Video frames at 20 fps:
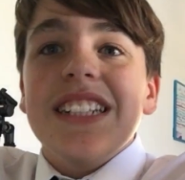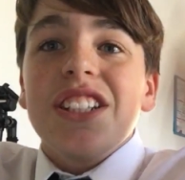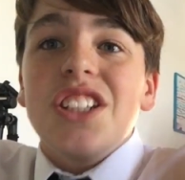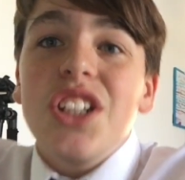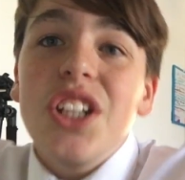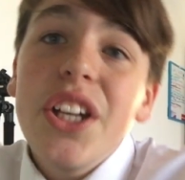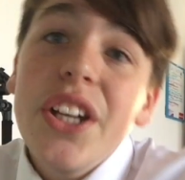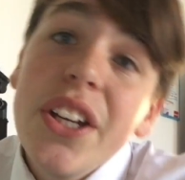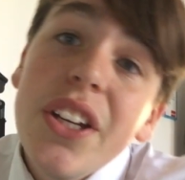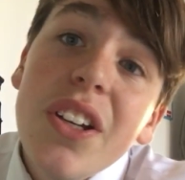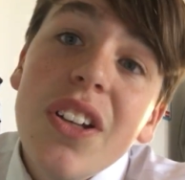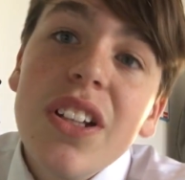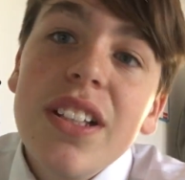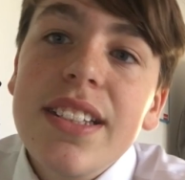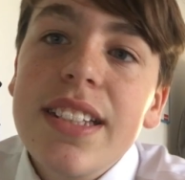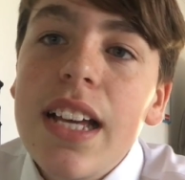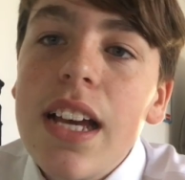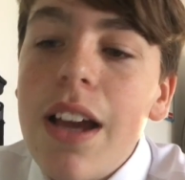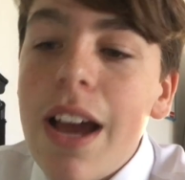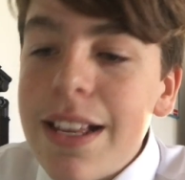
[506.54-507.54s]
Cool.
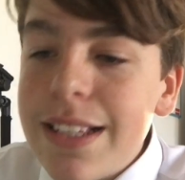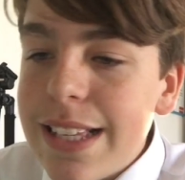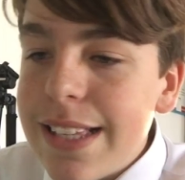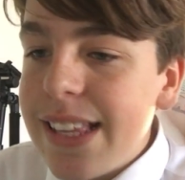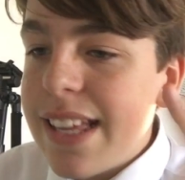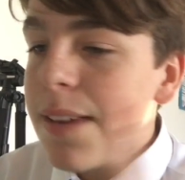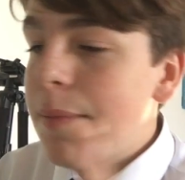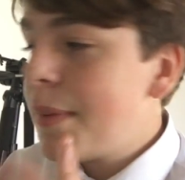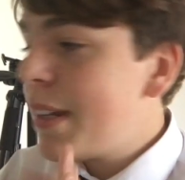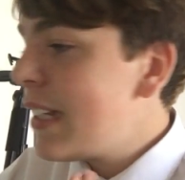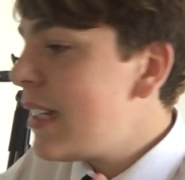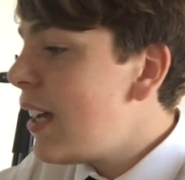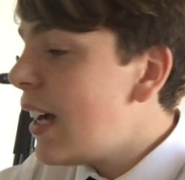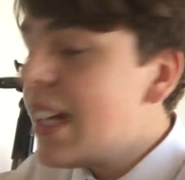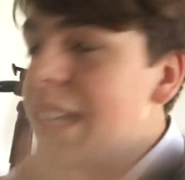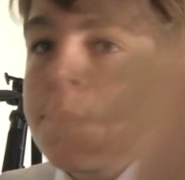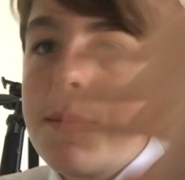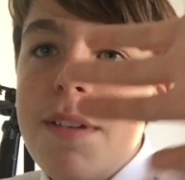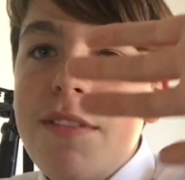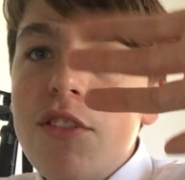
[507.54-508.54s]
So as I said, I'm gonna
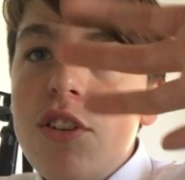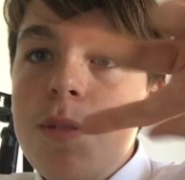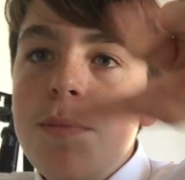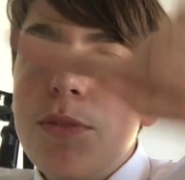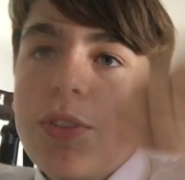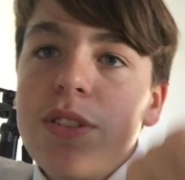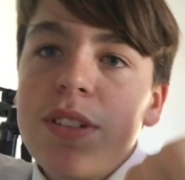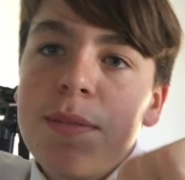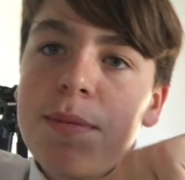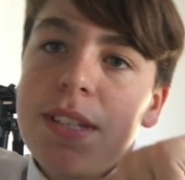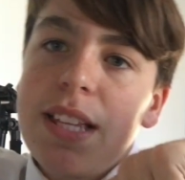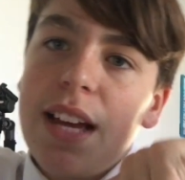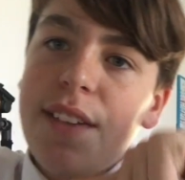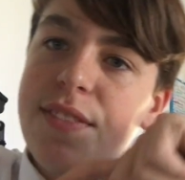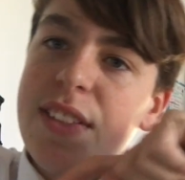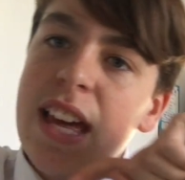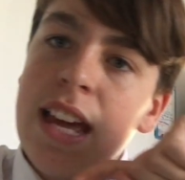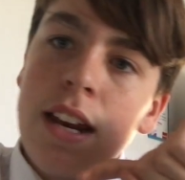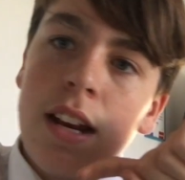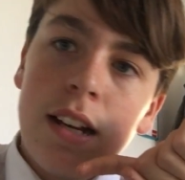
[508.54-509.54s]
tidy up my room, do some stuff,
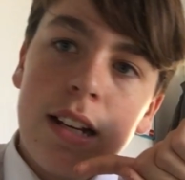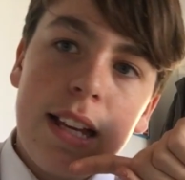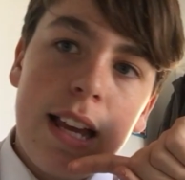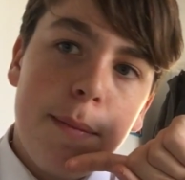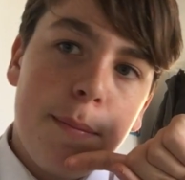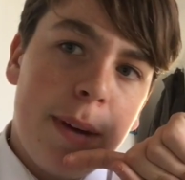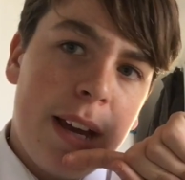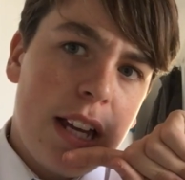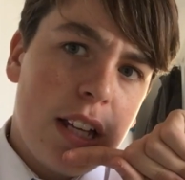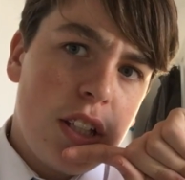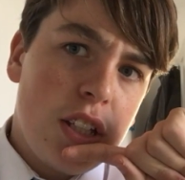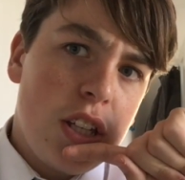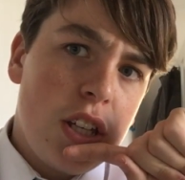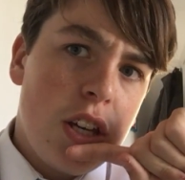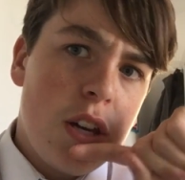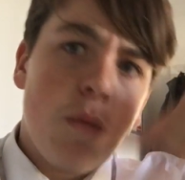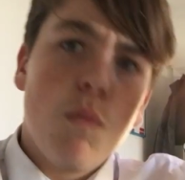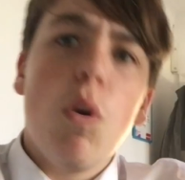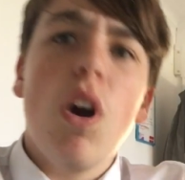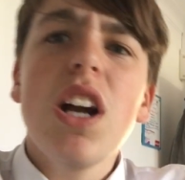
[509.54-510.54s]
then I'll get back to
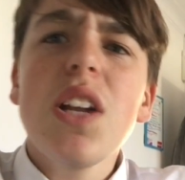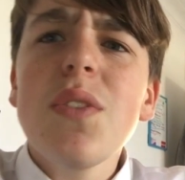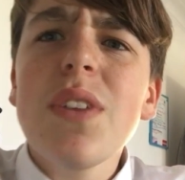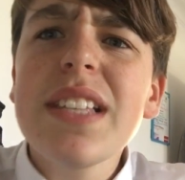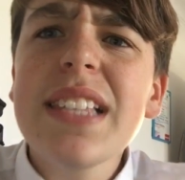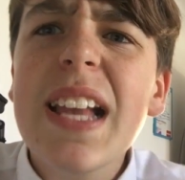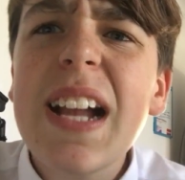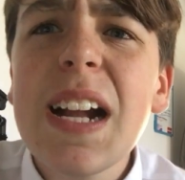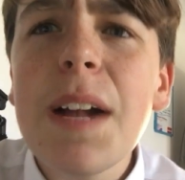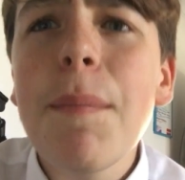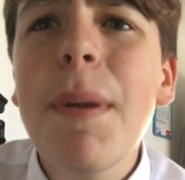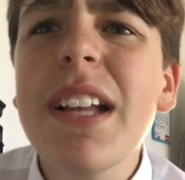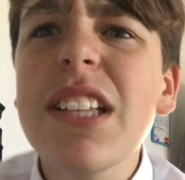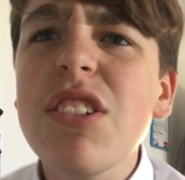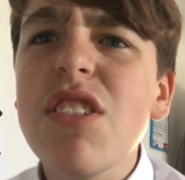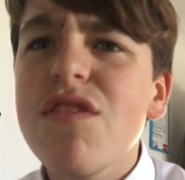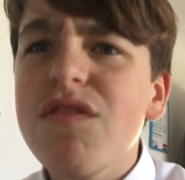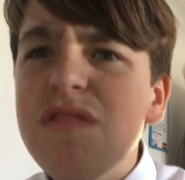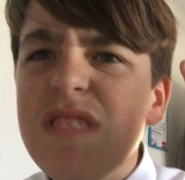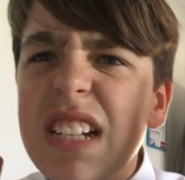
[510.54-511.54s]
you. Why do I say I get back
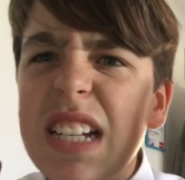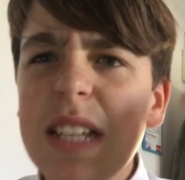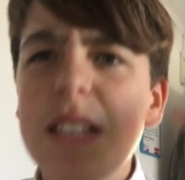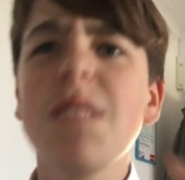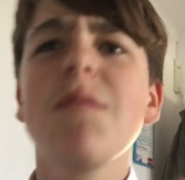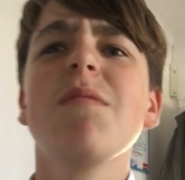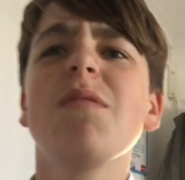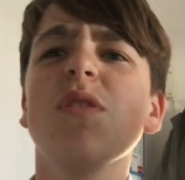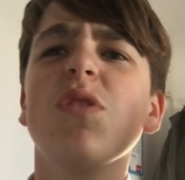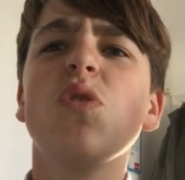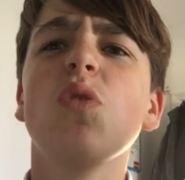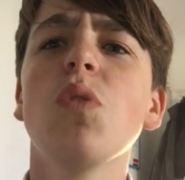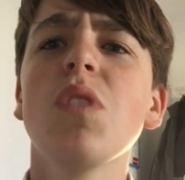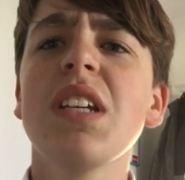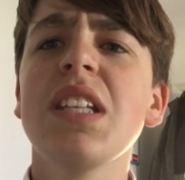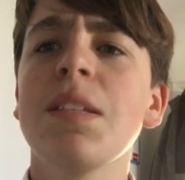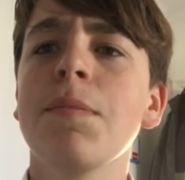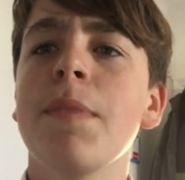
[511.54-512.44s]
to you? It really annoys